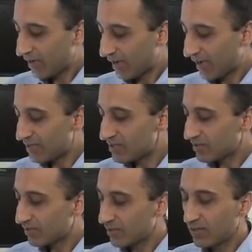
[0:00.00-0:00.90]
And
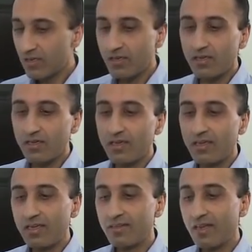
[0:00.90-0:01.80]

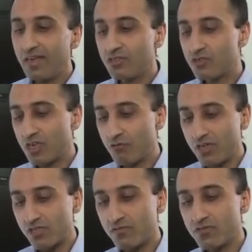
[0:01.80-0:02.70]
in the latest
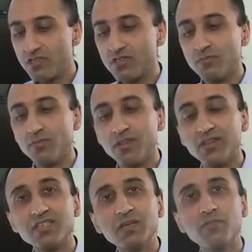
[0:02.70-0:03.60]
generation of system, the
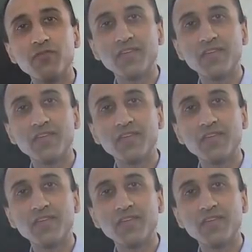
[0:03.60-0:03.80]
tip of the